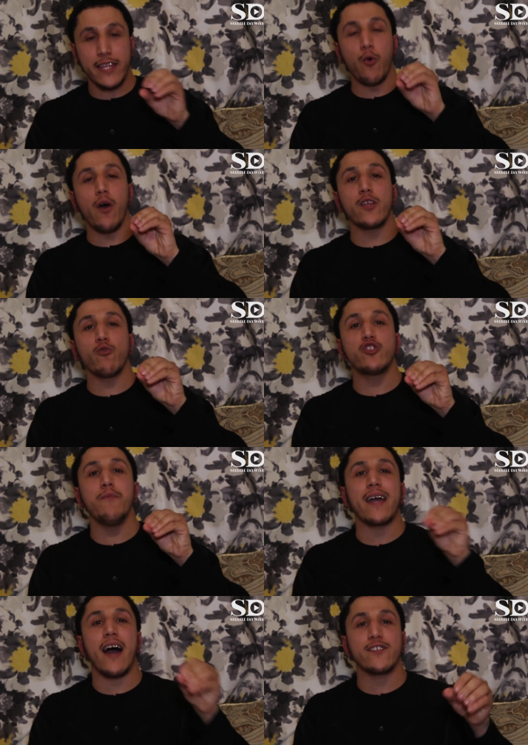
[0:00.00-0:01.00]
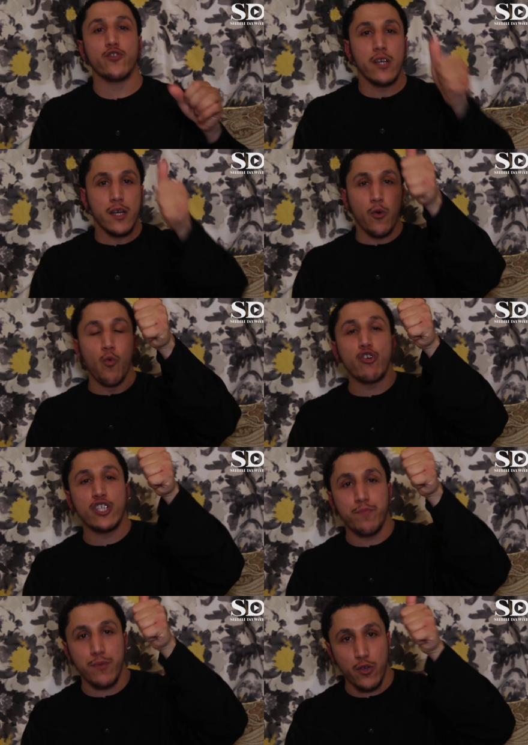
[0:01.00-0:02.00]
They want, they want to make us
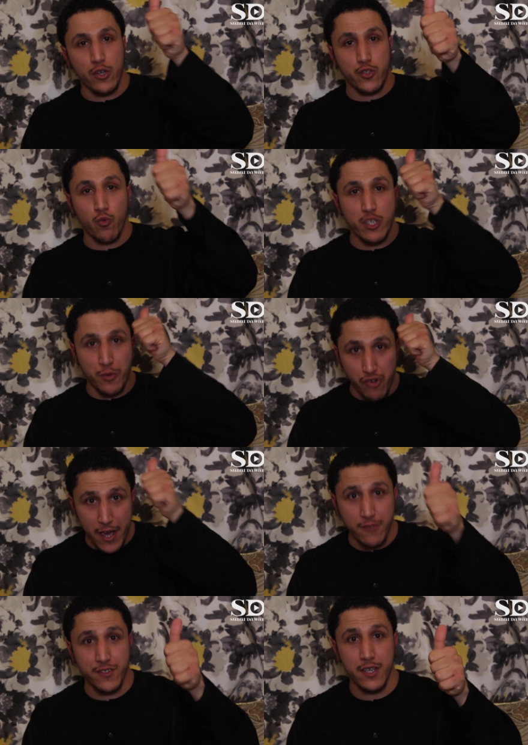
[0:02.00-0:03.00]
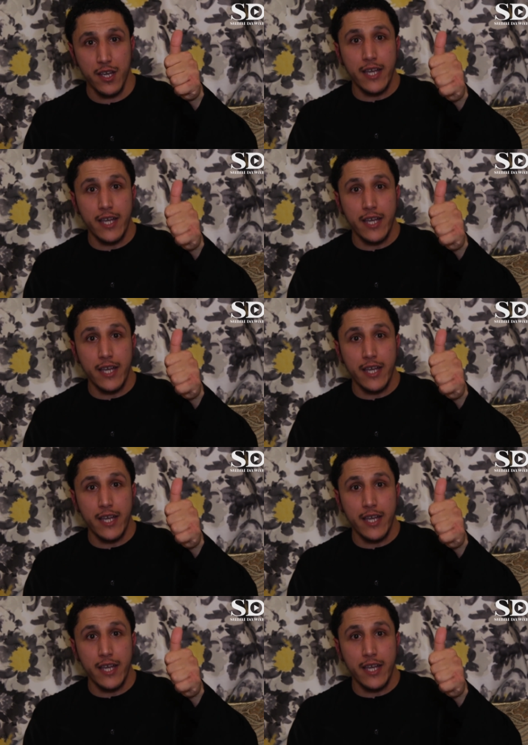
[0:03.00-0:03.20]
worship, the, to worship graves.